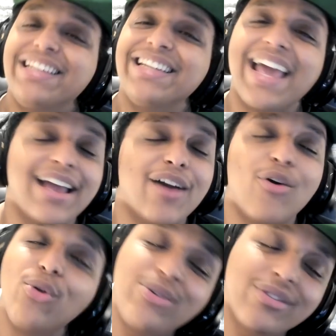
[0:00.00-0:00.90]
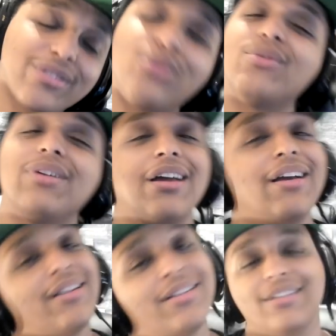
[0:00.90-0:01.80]
did, who, who,
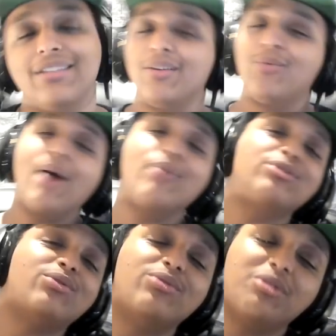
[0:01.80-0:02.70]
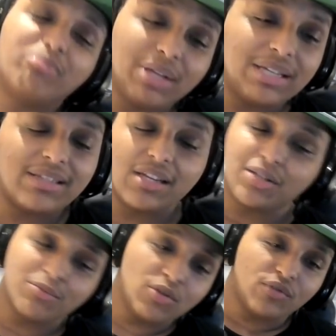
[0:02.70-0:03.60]
why would you use a
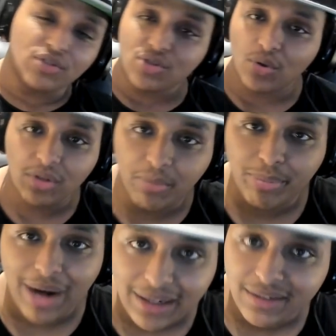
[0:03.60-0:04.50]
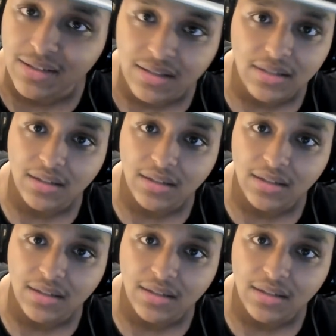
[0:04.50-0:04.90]
PlayStation Move controller to practice?